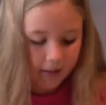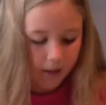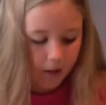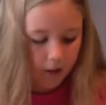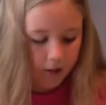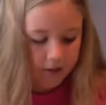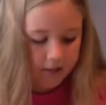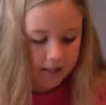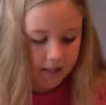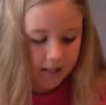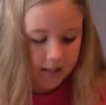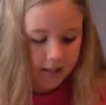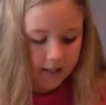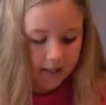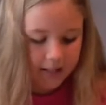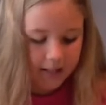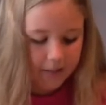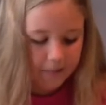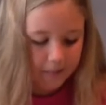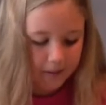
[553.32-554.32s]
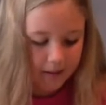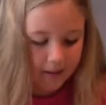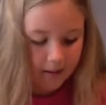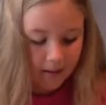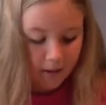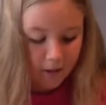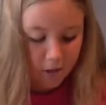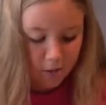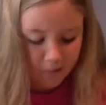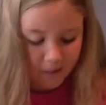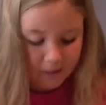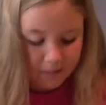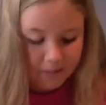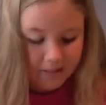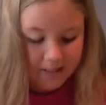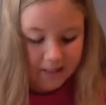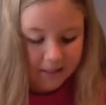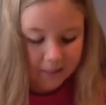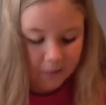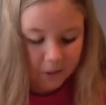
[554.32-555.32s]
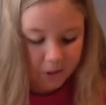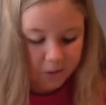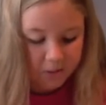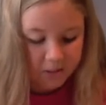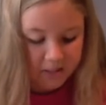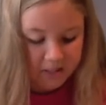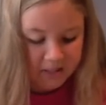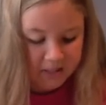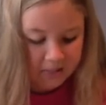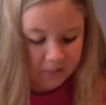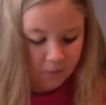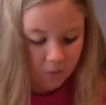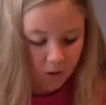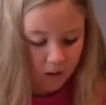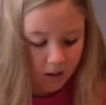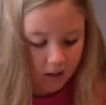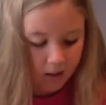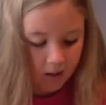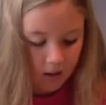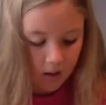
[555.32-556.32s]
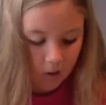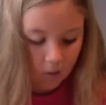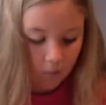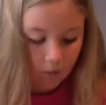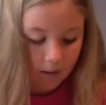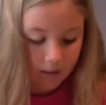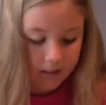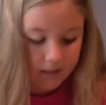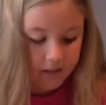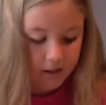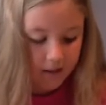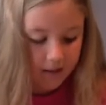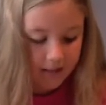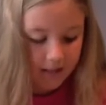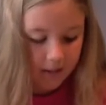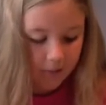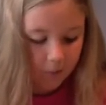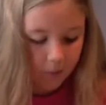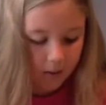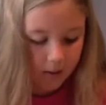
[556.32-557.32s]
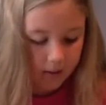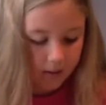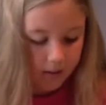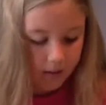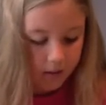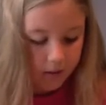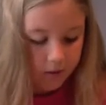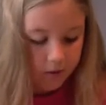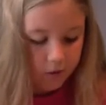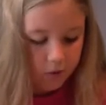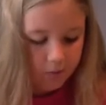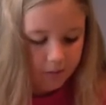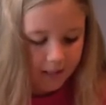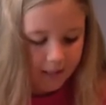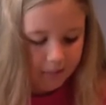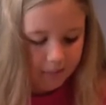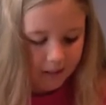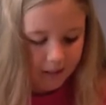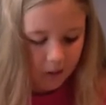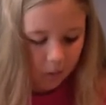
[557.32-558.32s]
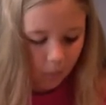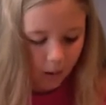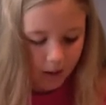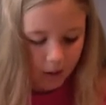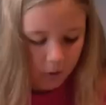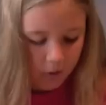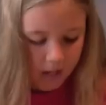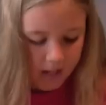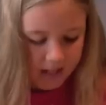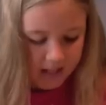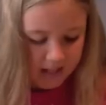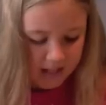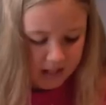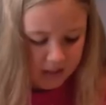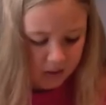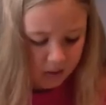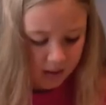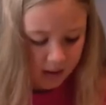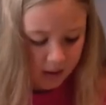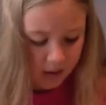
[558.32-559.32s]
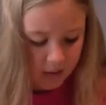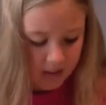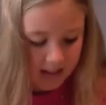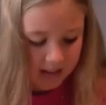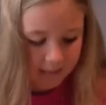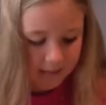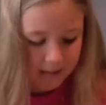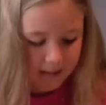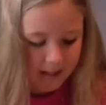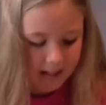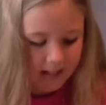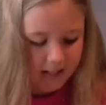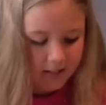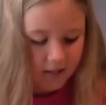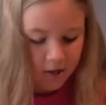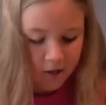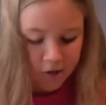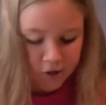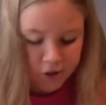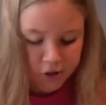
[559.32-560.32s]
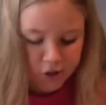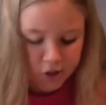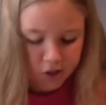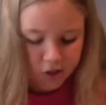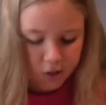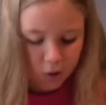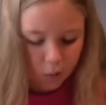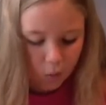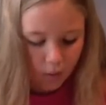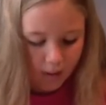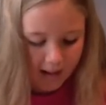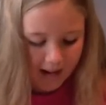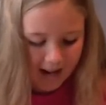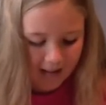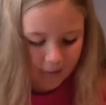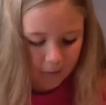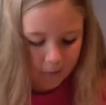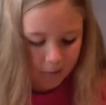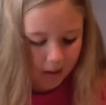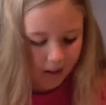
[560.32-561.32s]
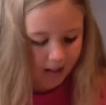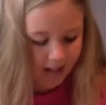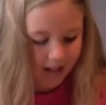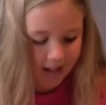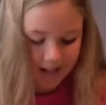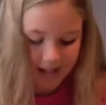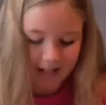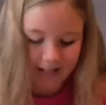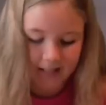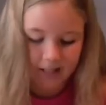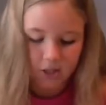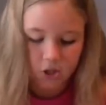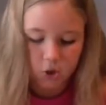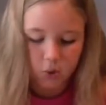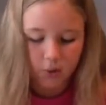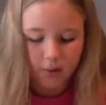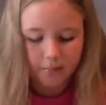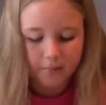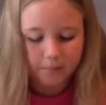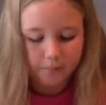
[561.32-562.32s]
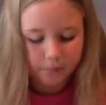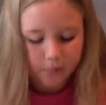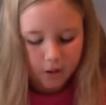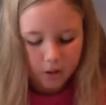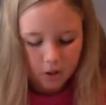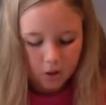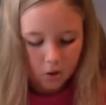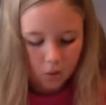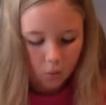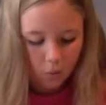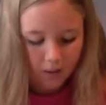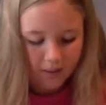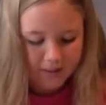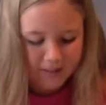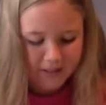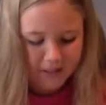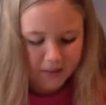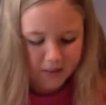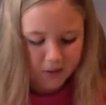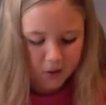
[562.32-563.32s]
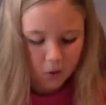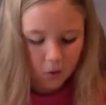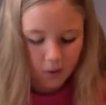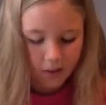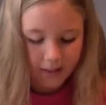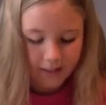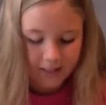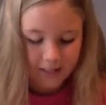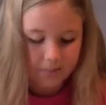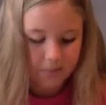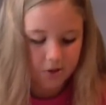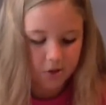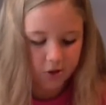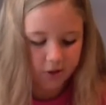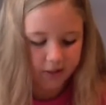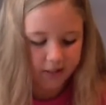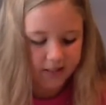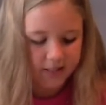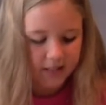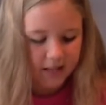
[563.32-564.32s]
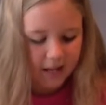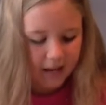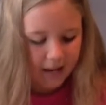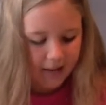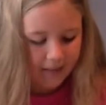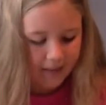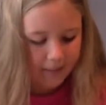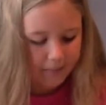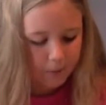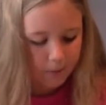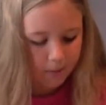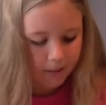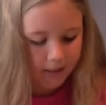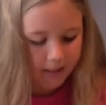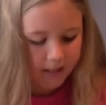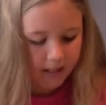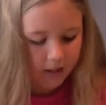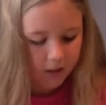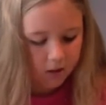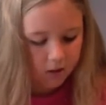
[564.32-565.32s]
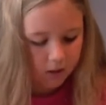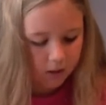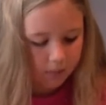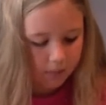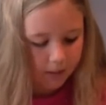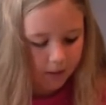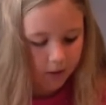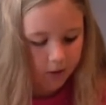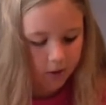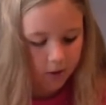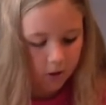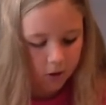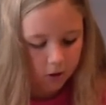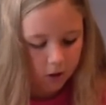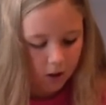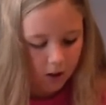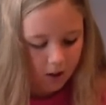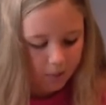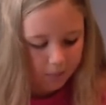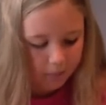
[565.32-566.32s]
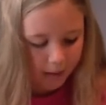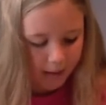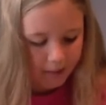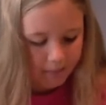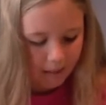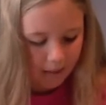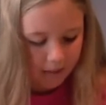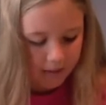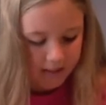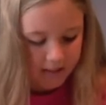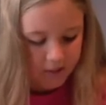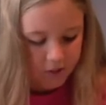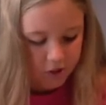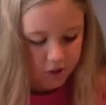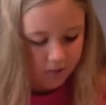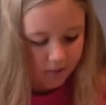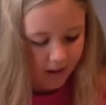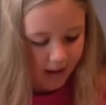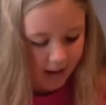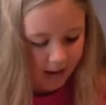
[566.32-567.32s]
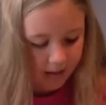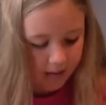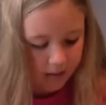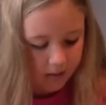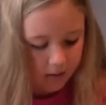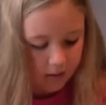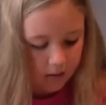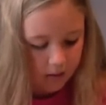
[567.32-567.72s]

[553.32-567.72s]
They all said, Keep it. There must be someone who needs it more. Juan did not say a word. You must be the one who needs it, Doña Josefa said. She took the coin out of her pocket and handed it to him. Juan stared at the coin, speechless. At that moment a young girl appeared, her long braid bouncing as she ran.